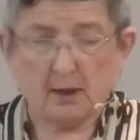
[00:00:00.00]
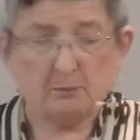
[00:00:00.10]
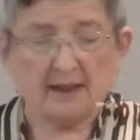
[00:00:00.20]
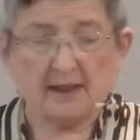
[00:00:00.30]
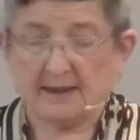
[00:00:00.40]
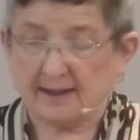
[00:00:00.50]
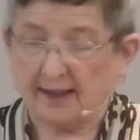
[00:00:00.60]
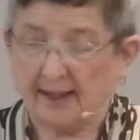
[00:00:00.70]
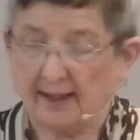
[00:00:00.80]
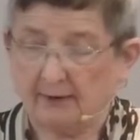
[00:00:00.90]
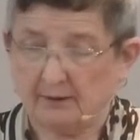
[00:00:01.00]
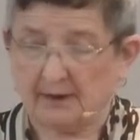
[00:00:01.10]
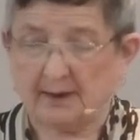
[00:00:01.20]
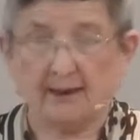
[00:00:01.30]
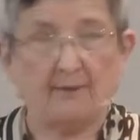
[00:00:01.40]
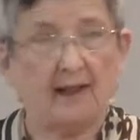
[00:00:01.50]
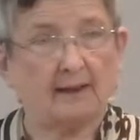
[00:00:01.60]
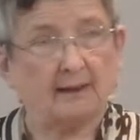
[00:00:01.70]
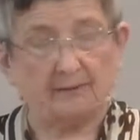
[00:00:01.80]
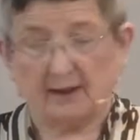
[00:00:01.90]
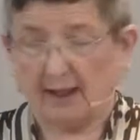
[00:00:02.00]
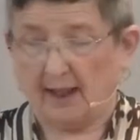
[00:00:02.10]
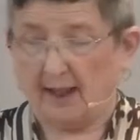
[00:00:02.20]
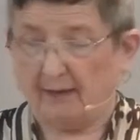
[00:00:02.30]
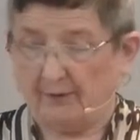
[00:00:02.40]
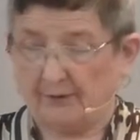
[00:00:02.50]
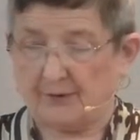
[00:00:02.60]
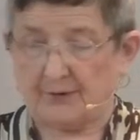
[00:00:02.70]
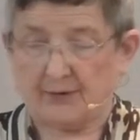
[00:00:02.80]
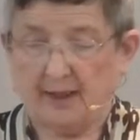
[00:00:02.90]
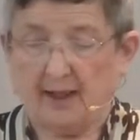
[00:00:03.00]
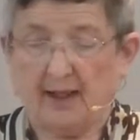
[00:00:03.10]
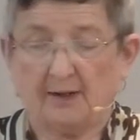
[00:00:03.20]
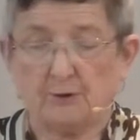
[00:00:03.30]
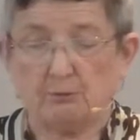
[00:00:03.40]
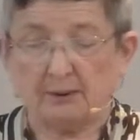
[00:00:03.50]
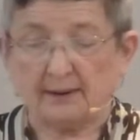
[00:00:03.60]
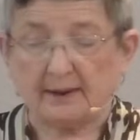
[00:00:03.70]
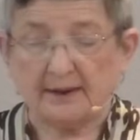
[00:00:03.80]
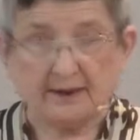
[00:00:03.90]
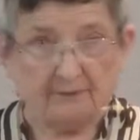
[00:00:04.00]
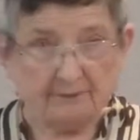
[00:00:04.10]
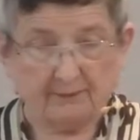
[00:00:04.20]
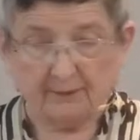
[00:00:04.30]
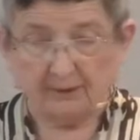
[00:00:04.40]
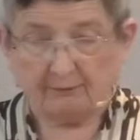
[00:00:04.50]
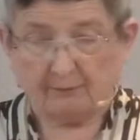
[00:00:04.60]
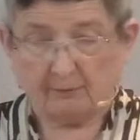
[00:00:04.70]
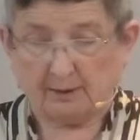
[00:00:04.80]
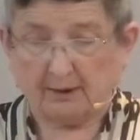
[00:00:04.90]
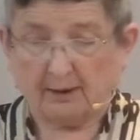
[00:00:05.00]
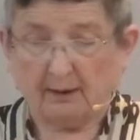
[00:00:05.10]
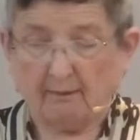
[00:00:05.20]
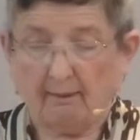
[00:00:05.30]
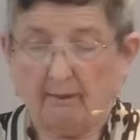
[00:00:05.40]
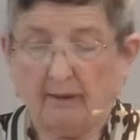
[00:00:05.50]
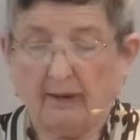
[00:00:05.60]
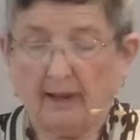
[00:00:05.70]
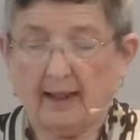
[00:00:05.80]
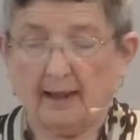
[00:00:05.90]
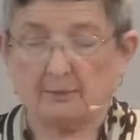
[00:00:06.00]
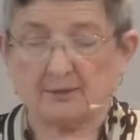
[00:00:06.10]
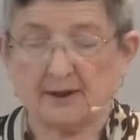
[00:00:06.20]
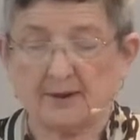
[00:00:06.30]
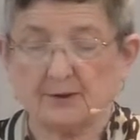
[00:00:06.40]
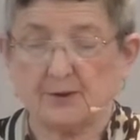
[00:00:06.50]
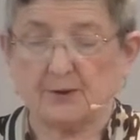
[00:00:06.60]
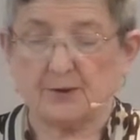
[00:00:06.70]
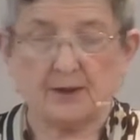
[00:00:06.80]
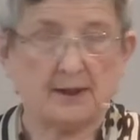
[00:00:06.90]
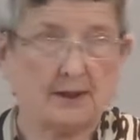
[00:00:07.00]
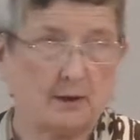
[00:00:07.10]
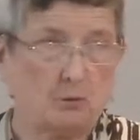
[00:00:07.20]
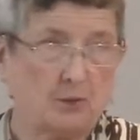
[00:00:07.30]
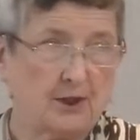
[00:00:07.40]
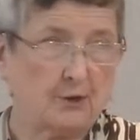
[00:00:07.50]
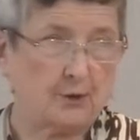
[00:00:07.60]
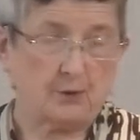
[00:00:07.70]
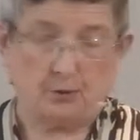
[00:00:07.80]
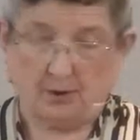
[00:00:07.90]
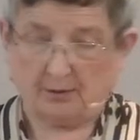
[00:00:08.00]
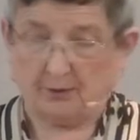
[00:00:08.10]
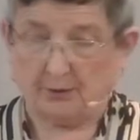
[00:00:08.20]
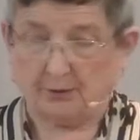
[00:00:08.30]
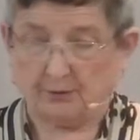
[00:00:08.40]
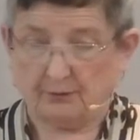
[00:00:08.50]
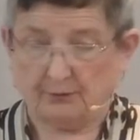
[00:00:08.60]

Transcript: because inherent in that loving others and the belief from it helps us to see that we too can serve.